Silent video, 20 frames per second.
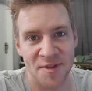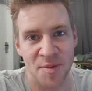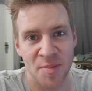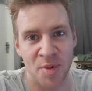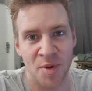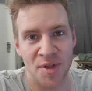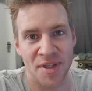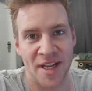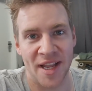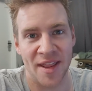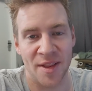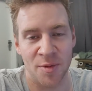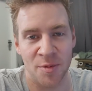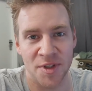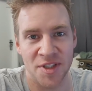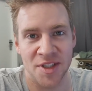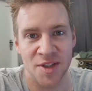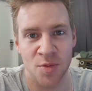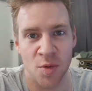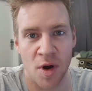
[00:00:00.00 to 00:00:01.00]
to put together,
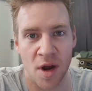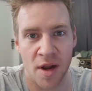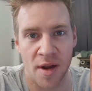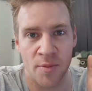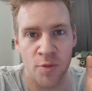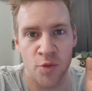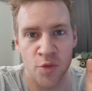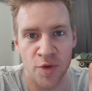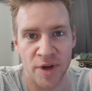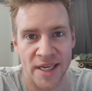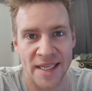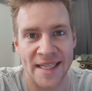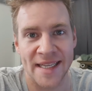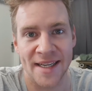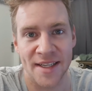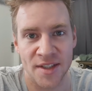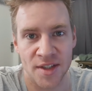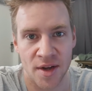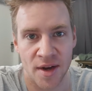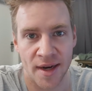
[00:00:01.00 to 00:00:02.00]
which is why I'm really
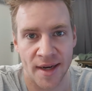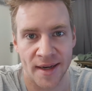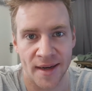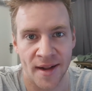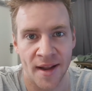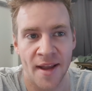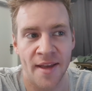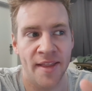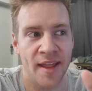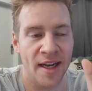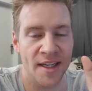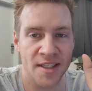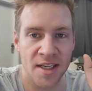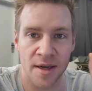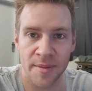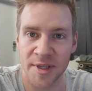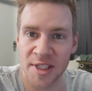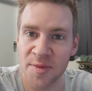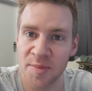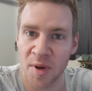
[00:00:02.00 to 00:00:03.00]
excited that it's going to
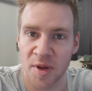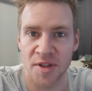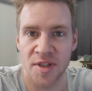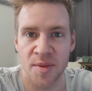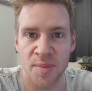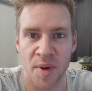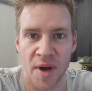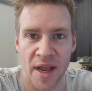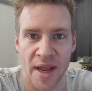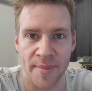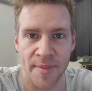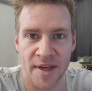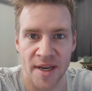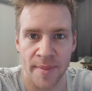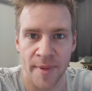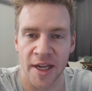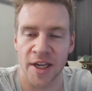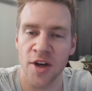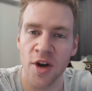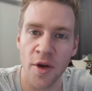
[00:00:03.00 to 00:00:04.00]
be sponsored by
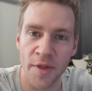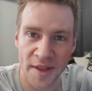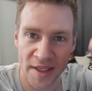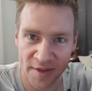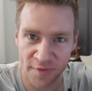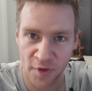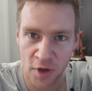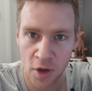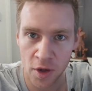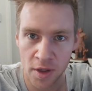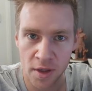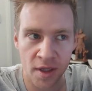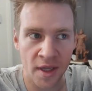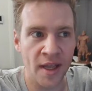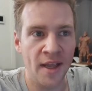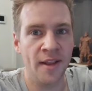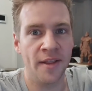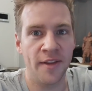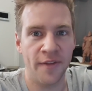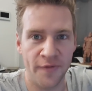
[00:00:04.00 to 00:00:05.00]
Epidemic. Not this vlog,
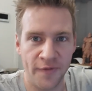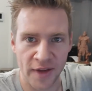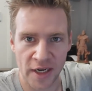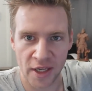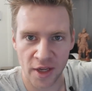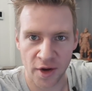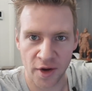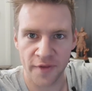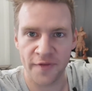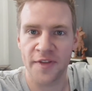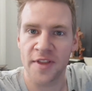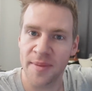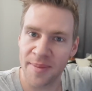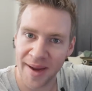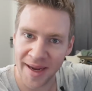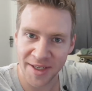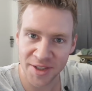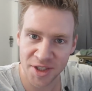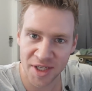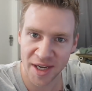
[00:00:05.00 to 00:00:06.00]
the video for the
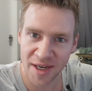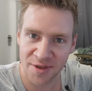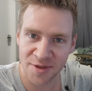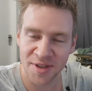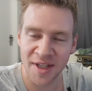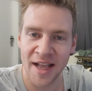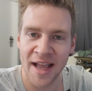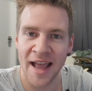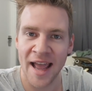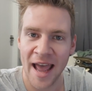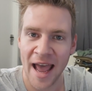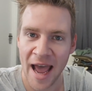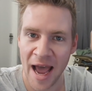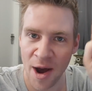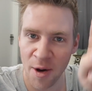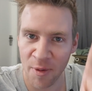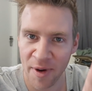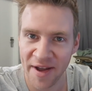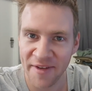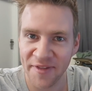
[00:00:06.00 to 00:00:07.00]
main channel.
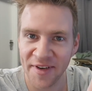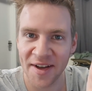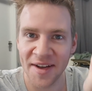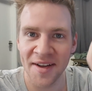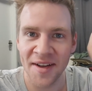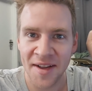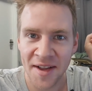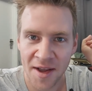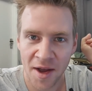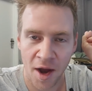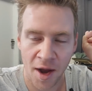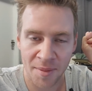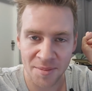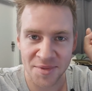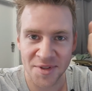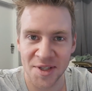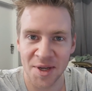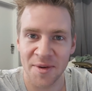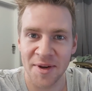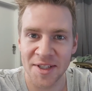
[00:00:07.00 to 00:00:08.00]
However, I'm
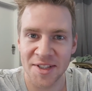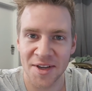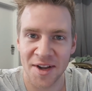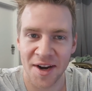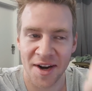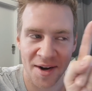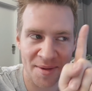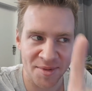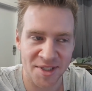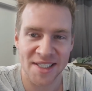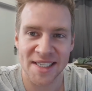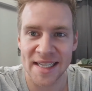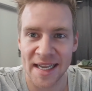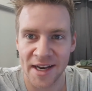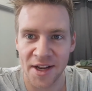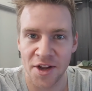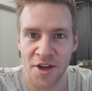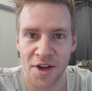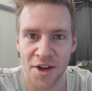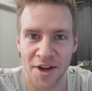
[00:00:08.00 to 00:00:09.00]
so excited. I'm just
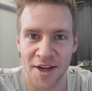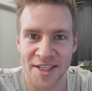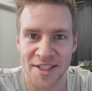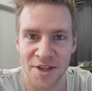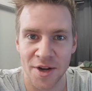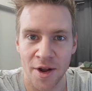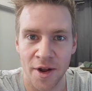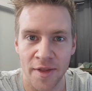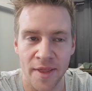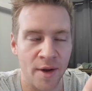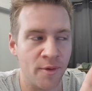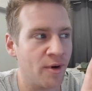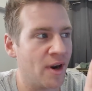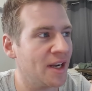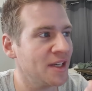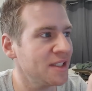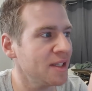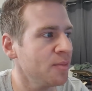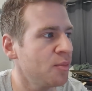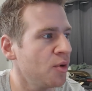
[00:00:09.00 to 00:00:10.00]
letting you guys know that we're
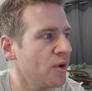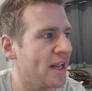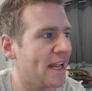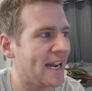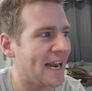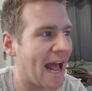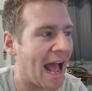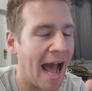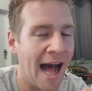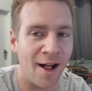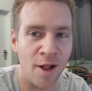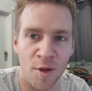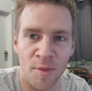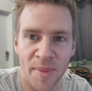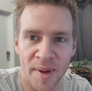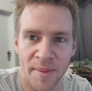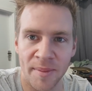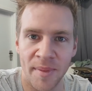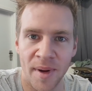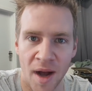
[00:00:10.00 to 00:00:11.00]
actually putting an
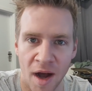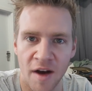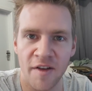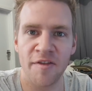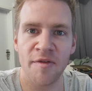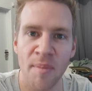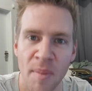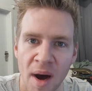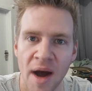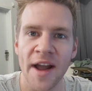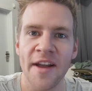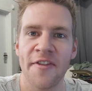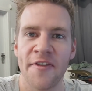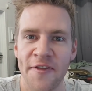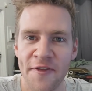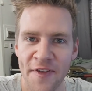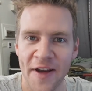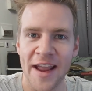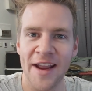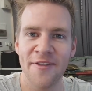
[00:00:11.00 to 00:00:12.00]
album of my
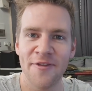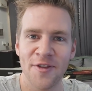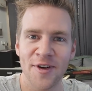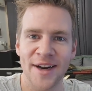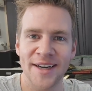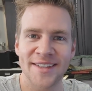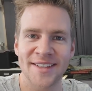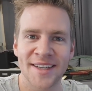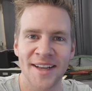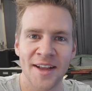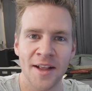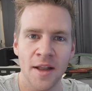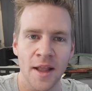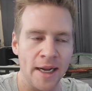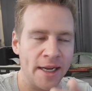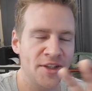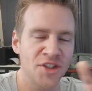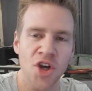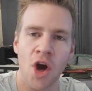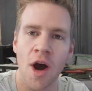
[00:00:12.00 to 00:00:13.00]
favorite
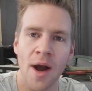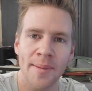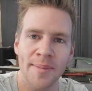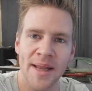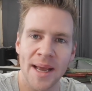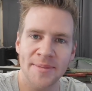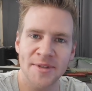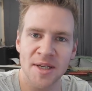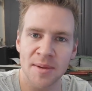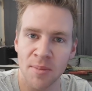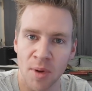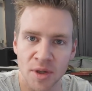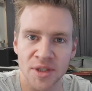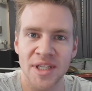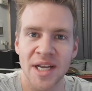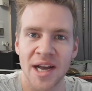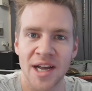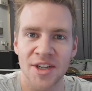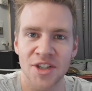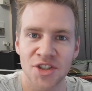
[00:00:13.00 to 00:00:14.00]
like time lapse and
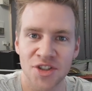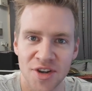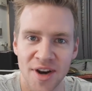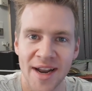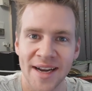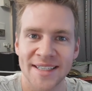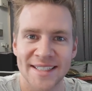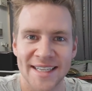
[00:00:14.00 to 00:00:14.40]
montage tracks